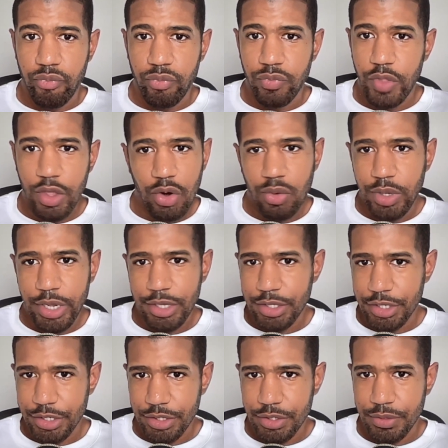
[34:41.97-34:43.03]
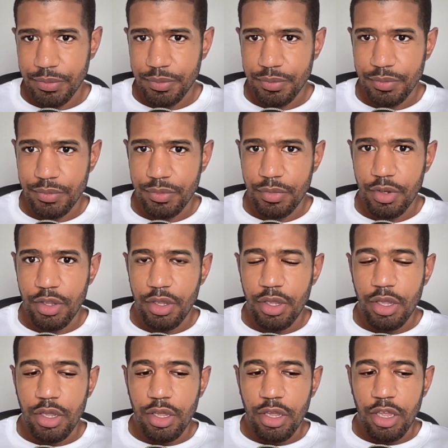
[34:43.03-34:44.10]
They don't like links.
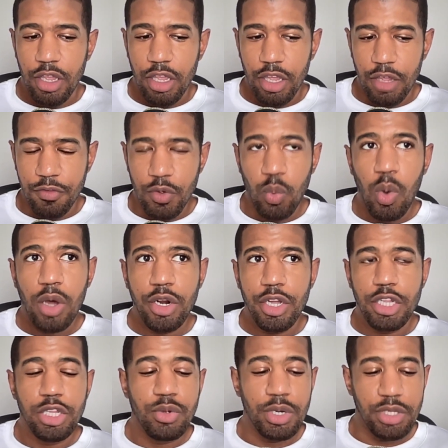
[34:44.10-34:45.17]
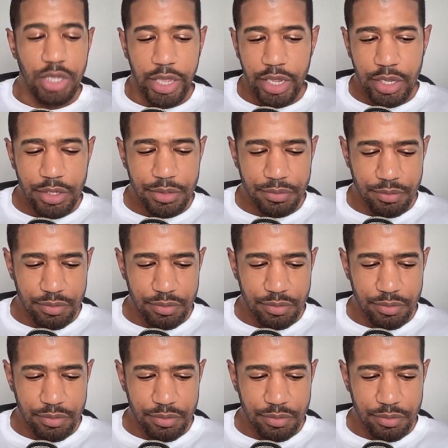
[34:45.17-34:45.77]
If you want to include a link,